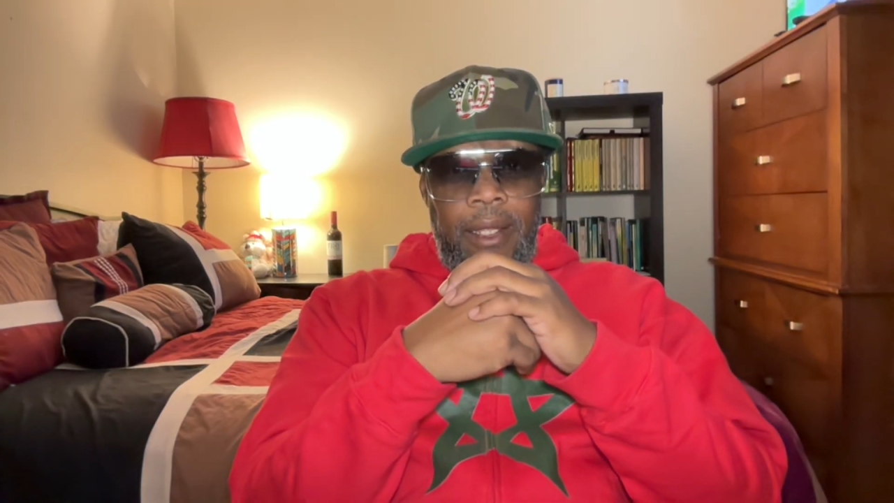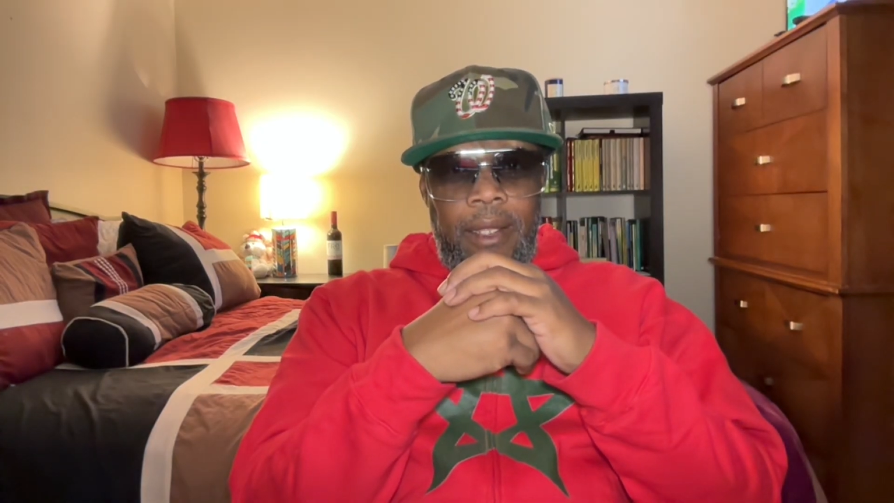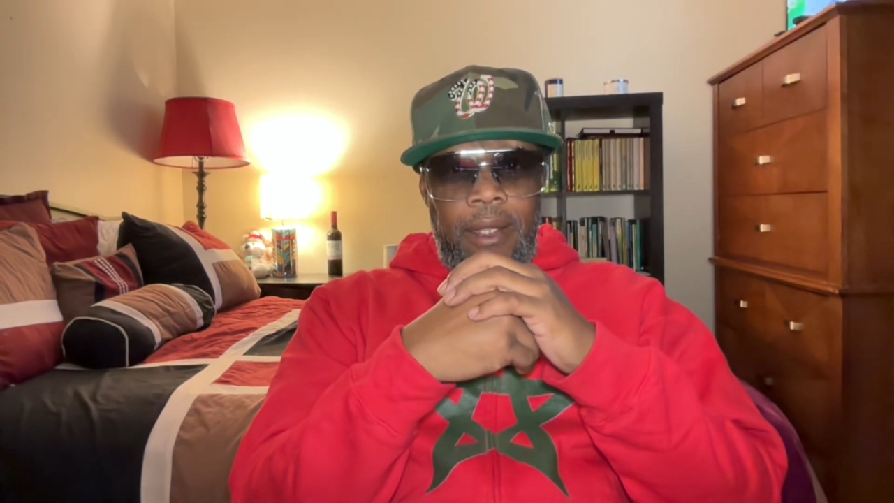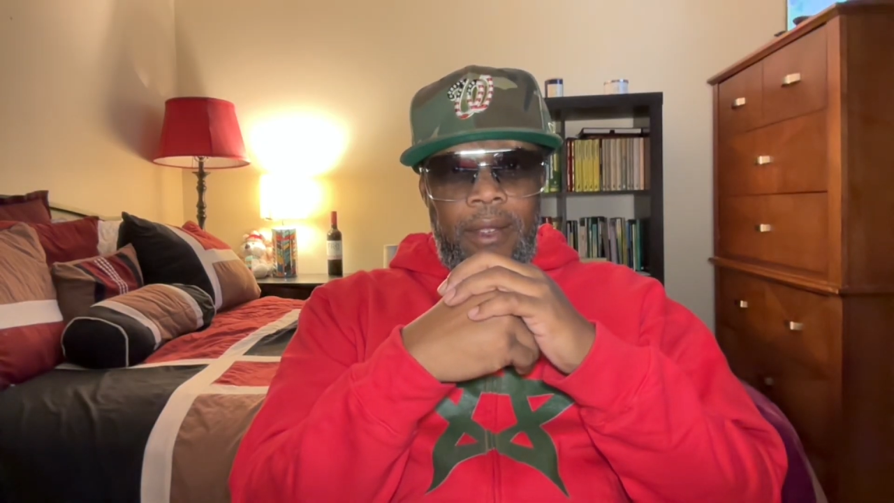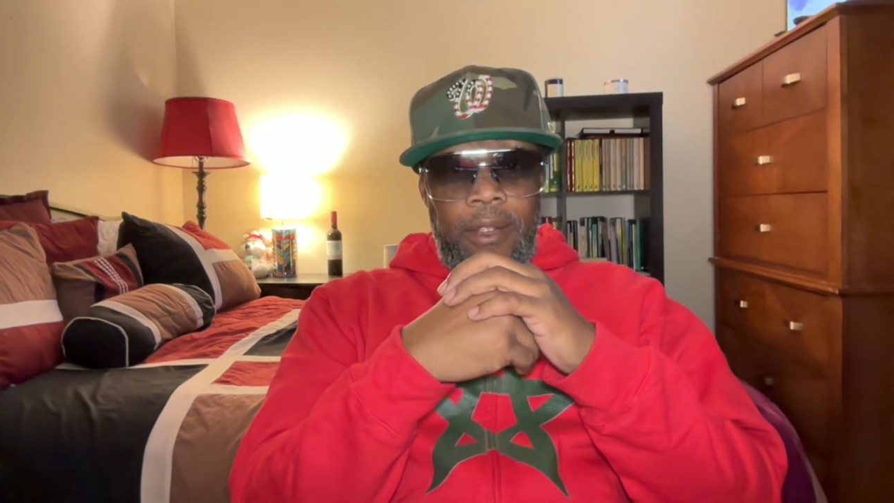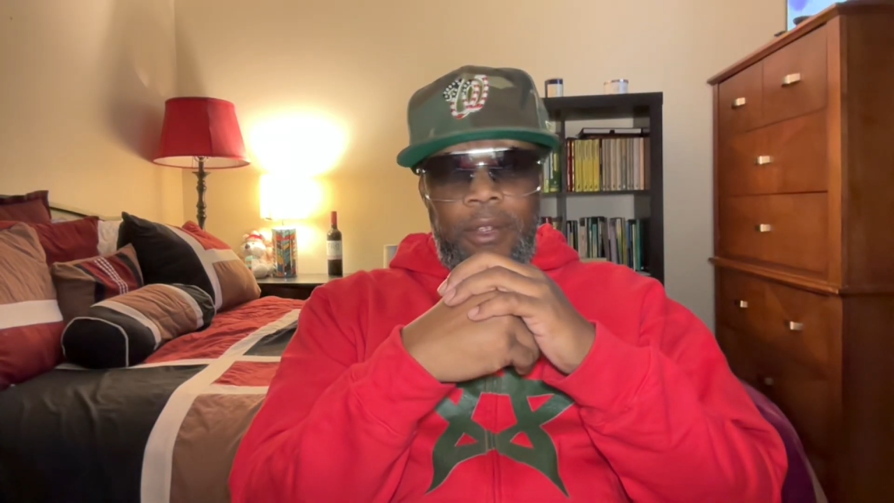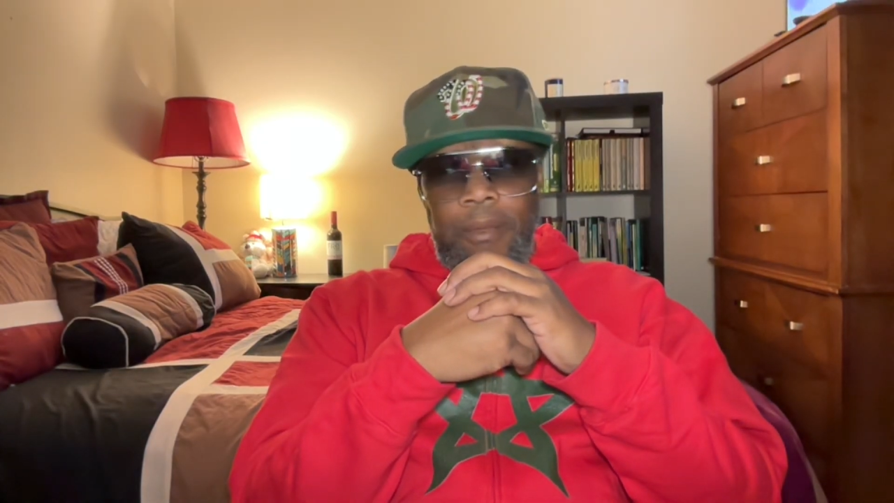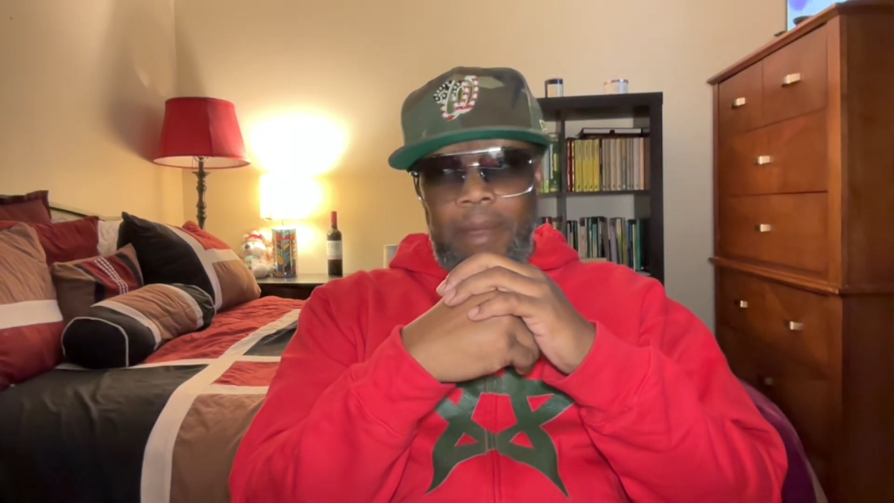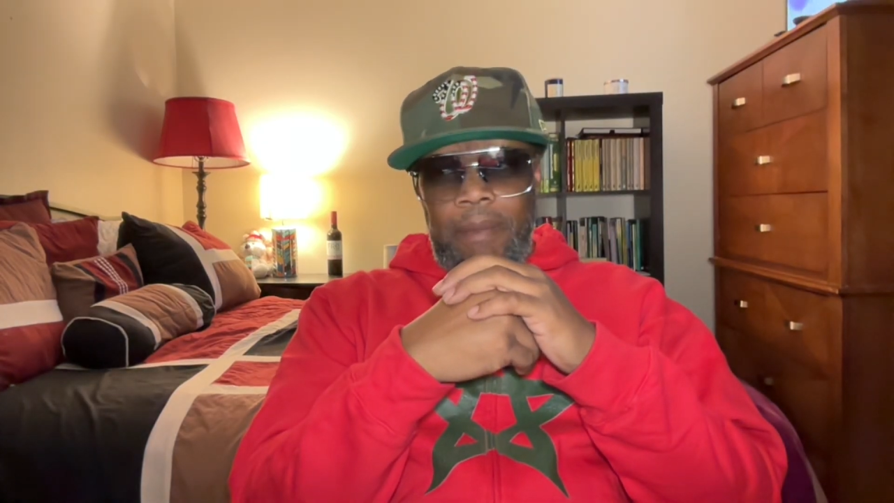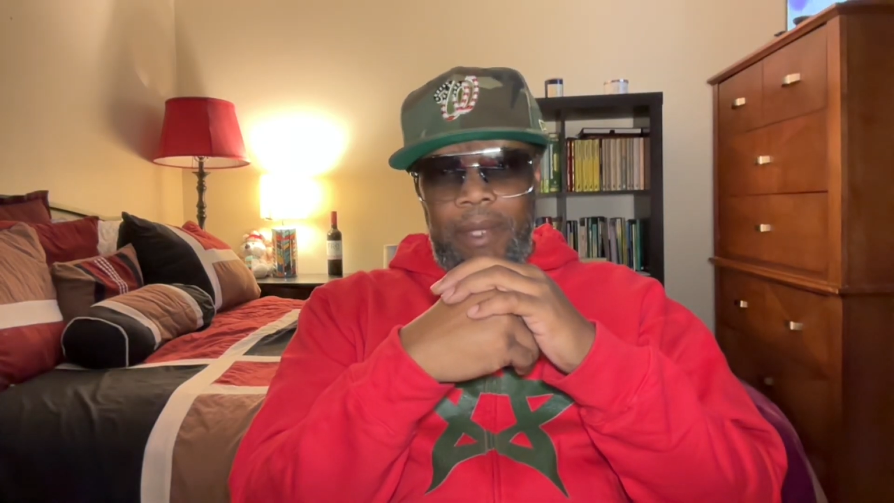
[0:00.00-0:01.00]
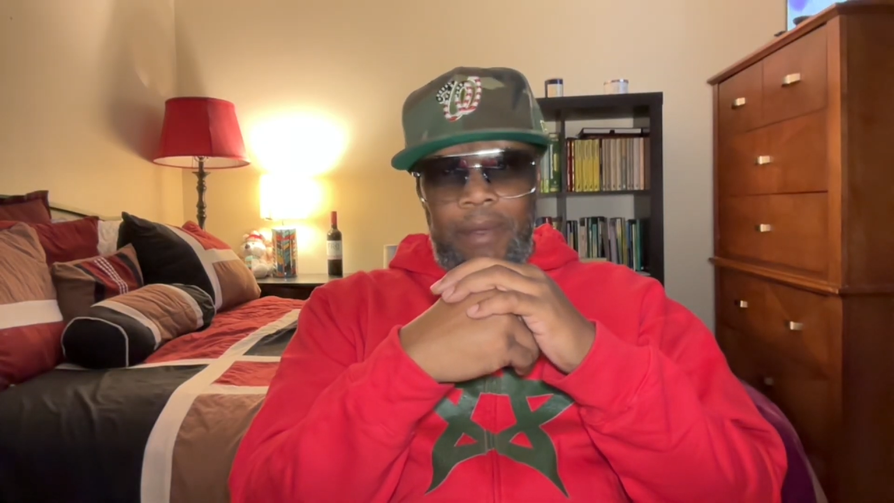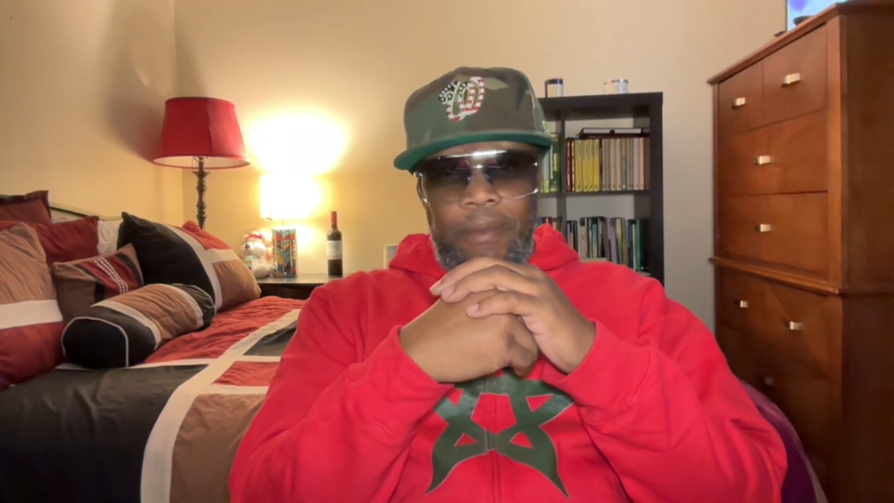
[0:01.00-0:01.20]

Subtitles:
You know, and you might be the